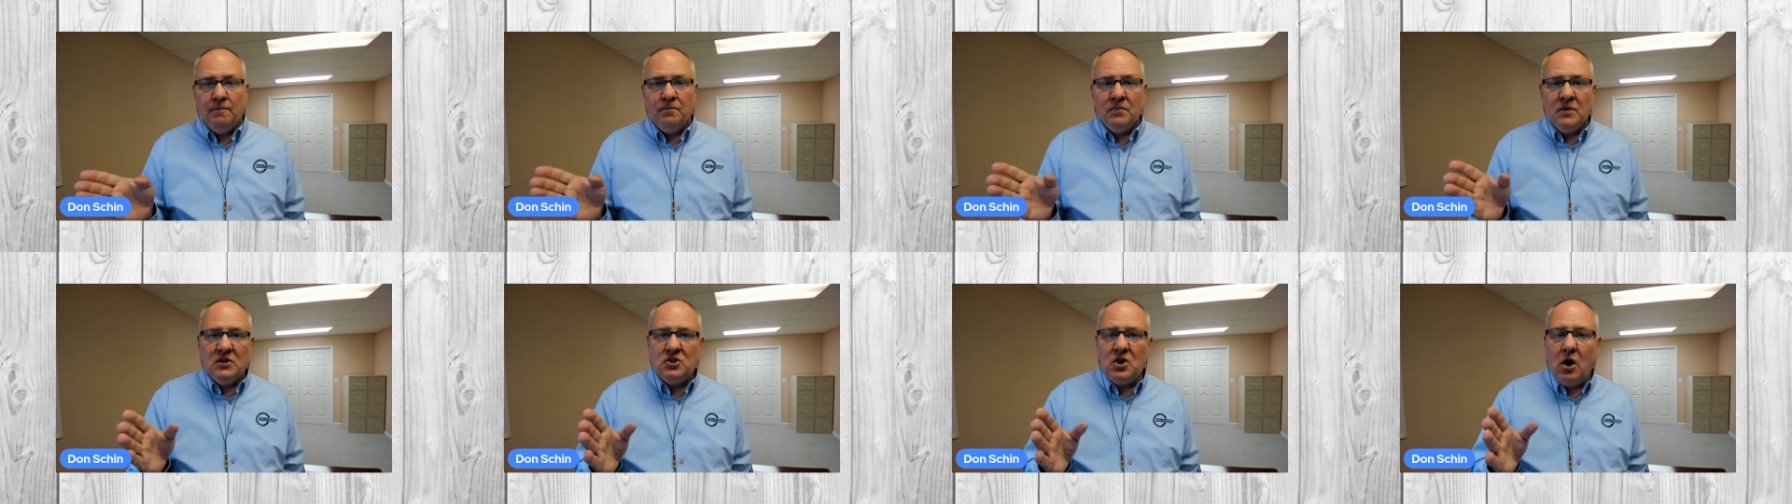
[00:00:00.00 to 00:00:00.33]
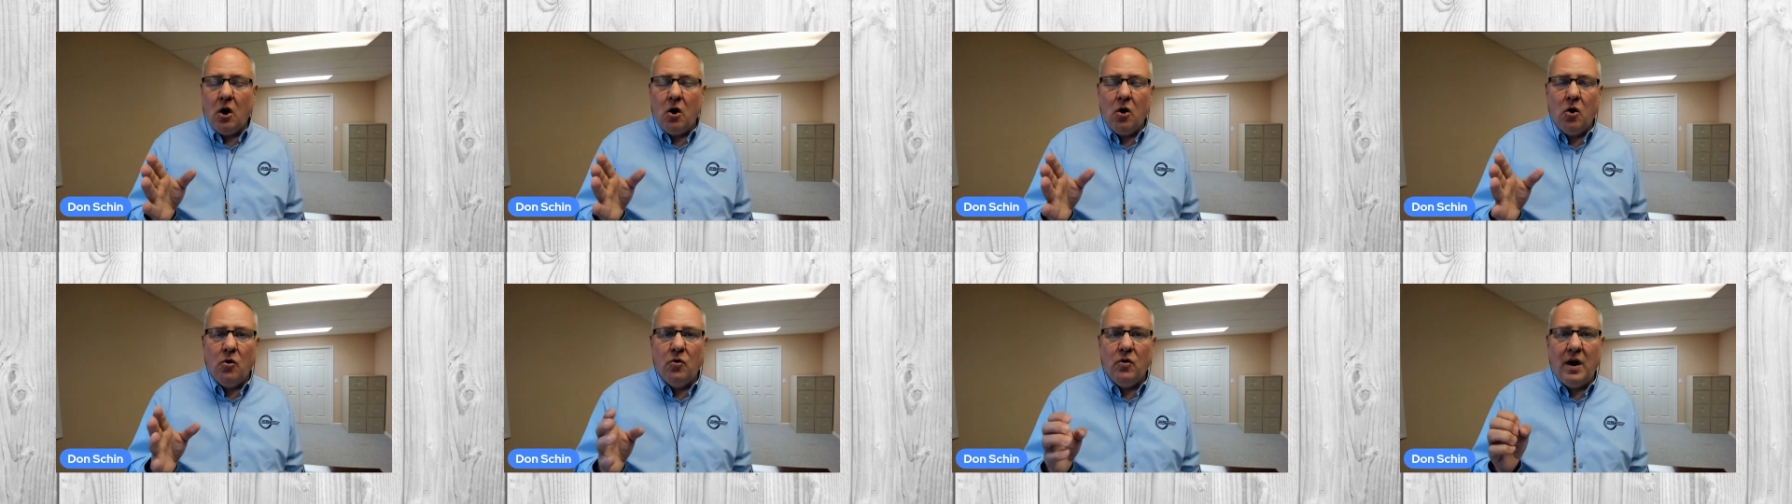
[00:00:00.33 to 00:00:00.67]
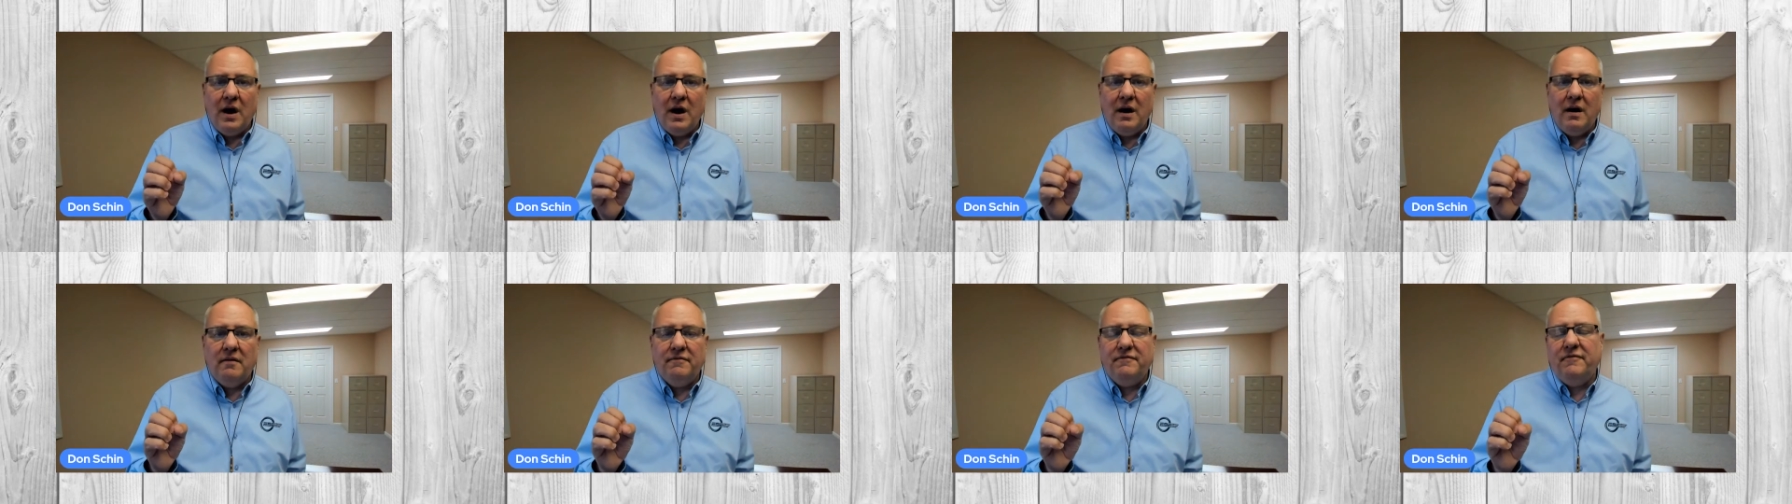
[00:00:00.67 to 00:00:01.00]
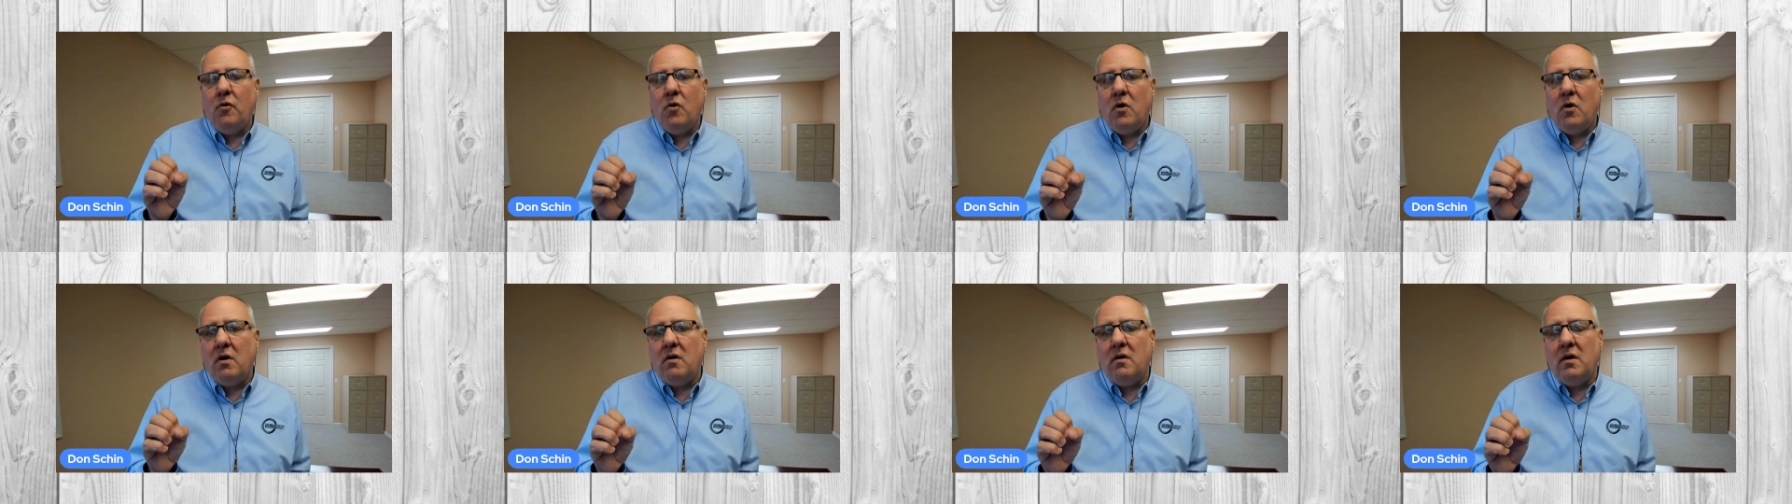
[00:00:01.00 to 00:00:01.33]
So
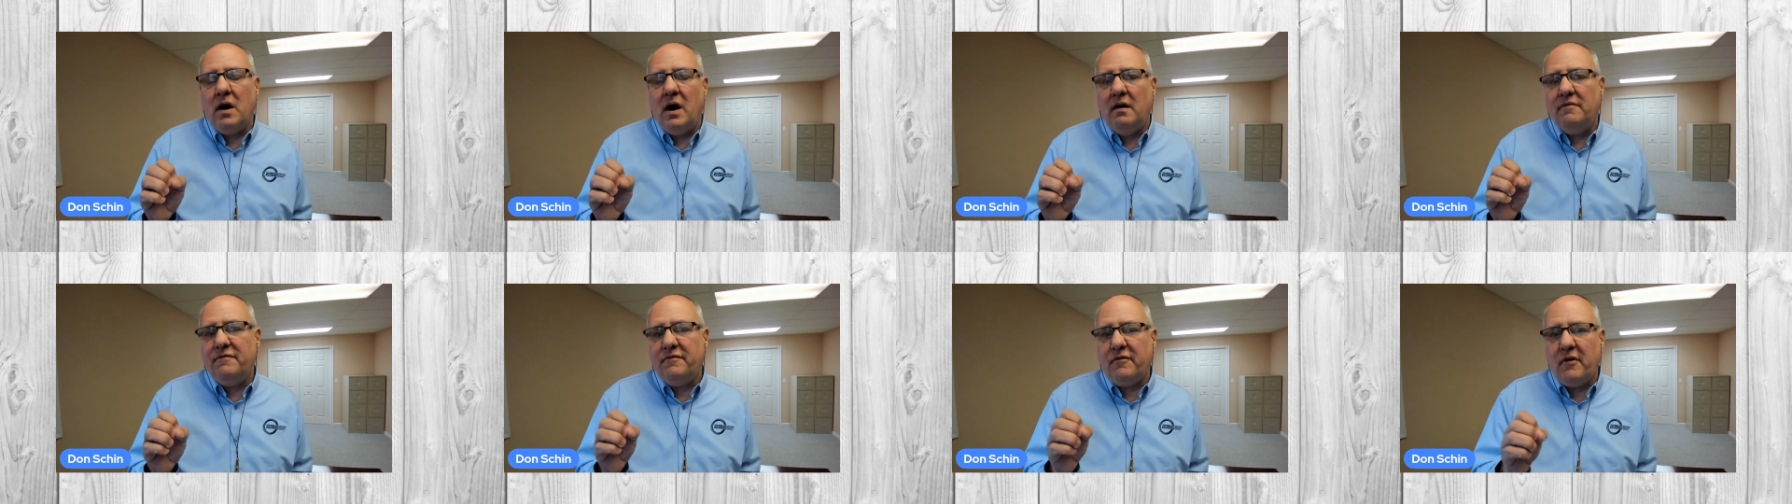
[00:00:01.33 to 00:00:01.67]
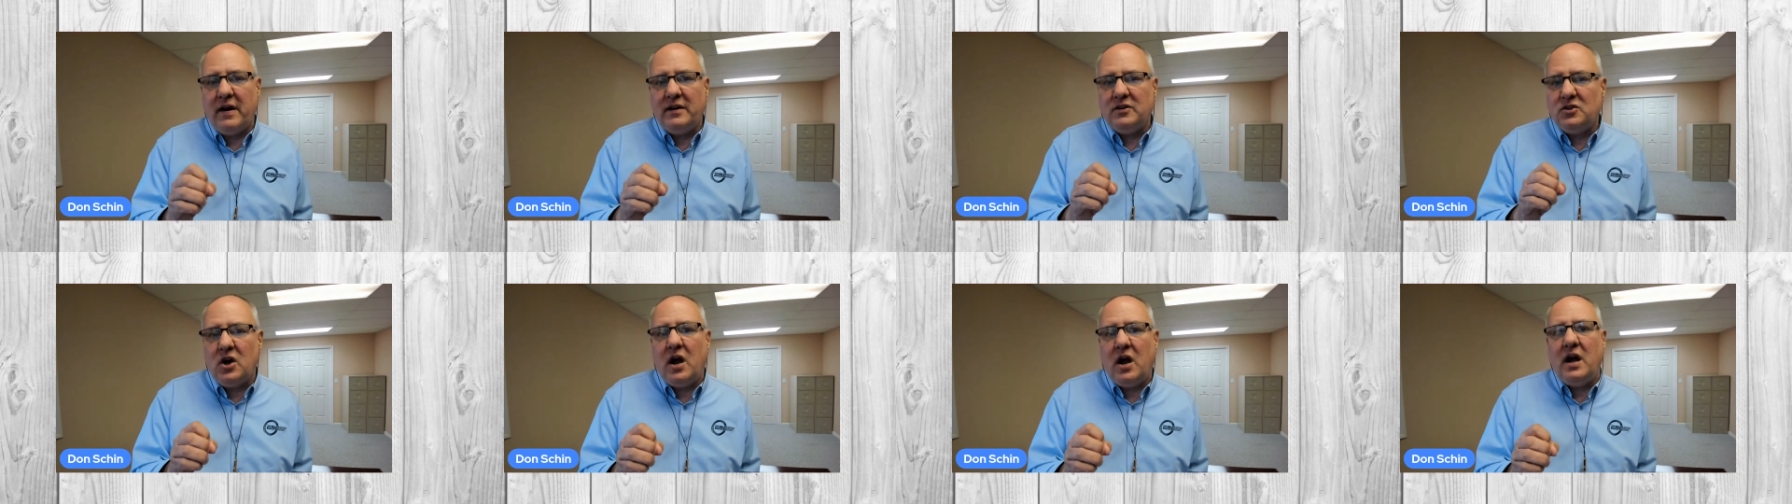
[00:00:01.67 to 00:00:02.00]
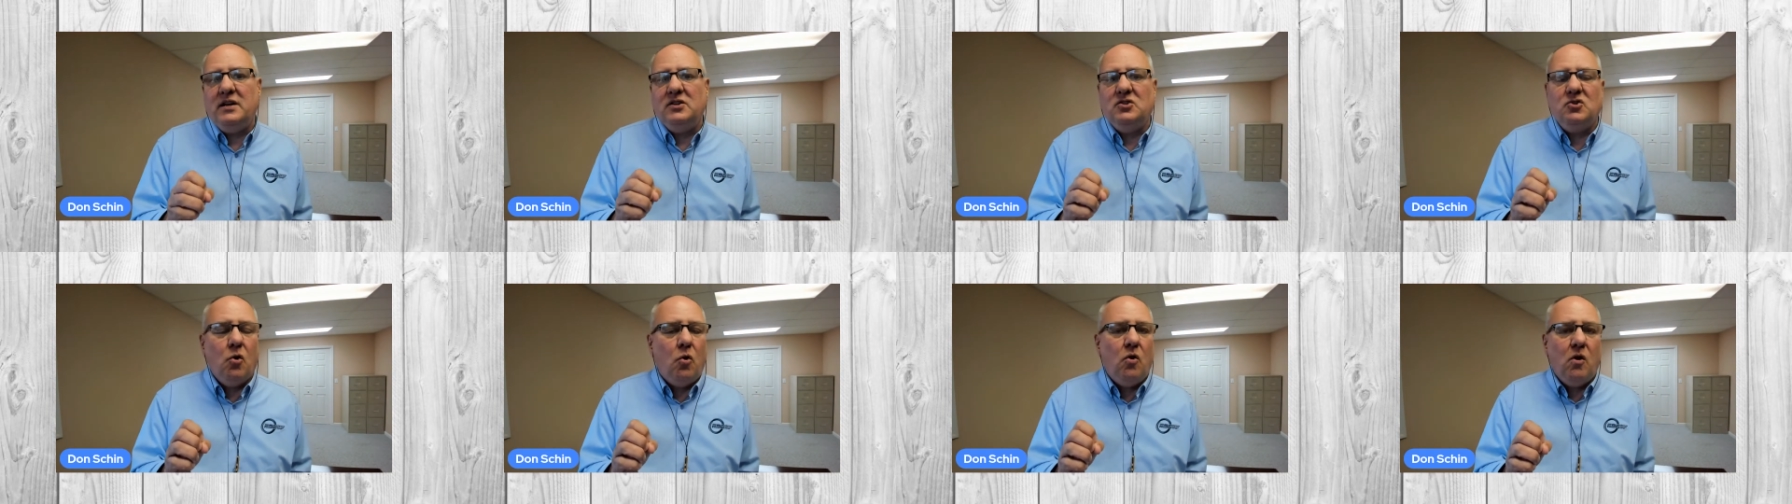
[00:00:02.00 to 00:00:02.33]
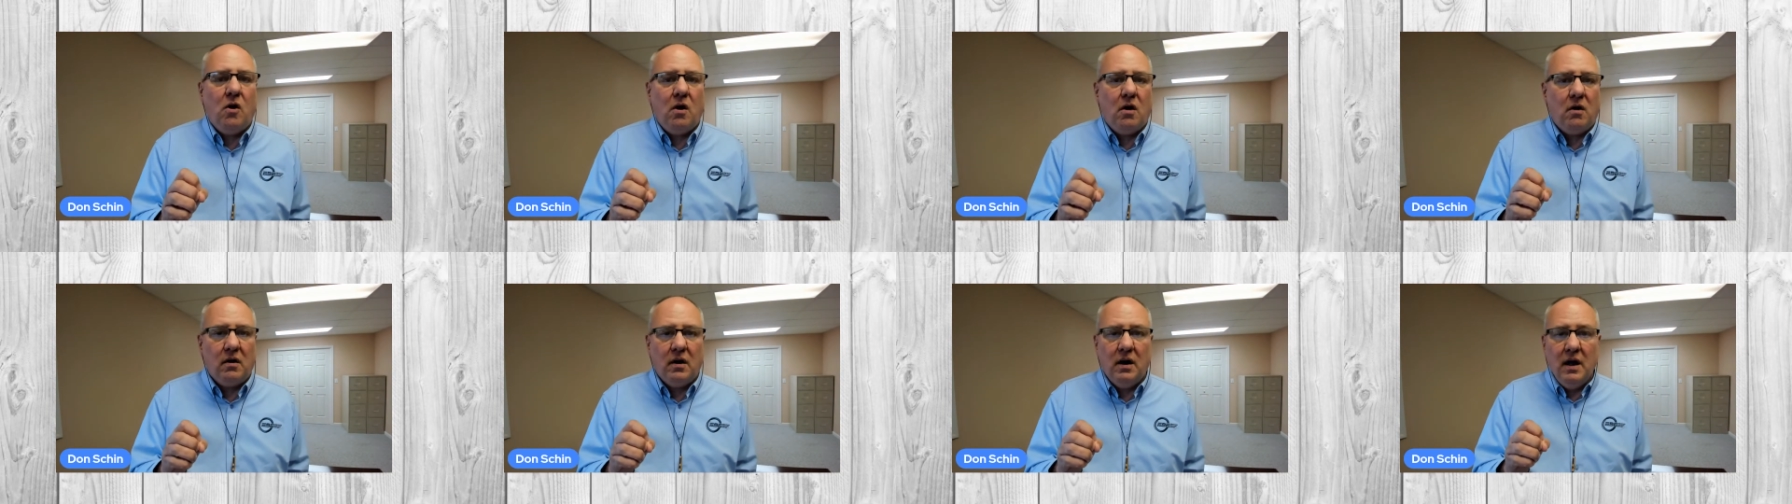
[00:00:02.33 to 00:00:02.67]
for a
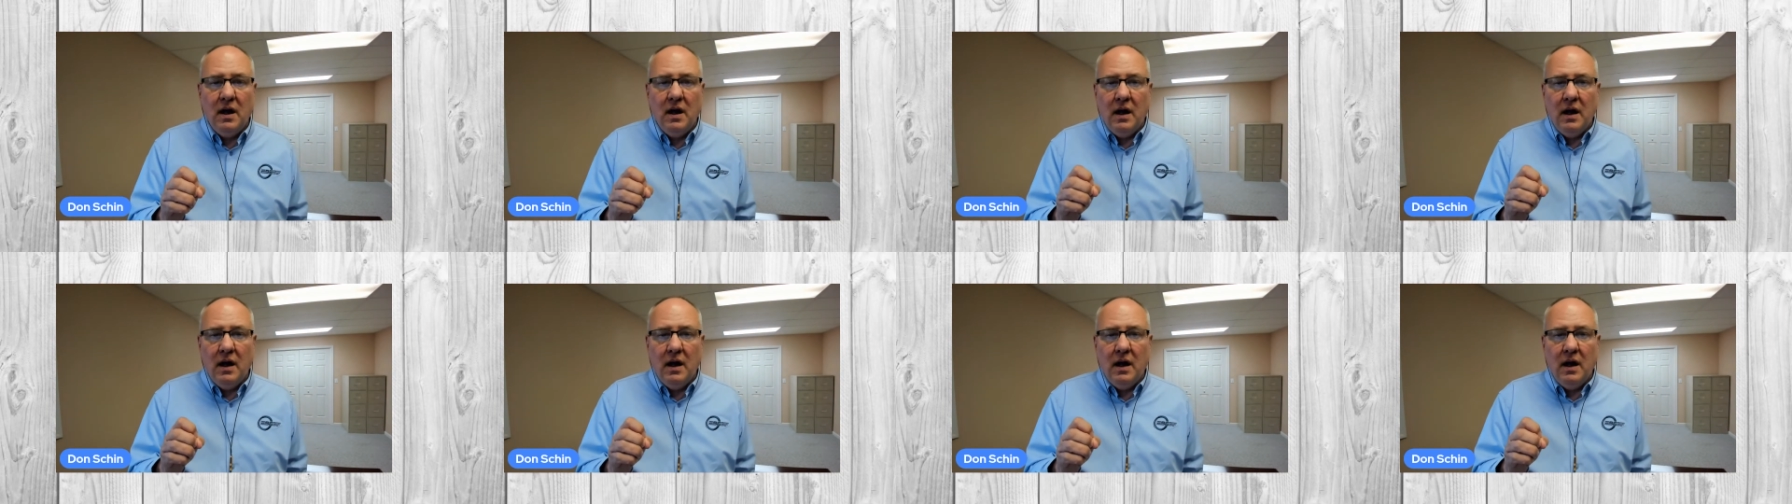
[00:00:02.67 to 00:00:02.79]
franchisor,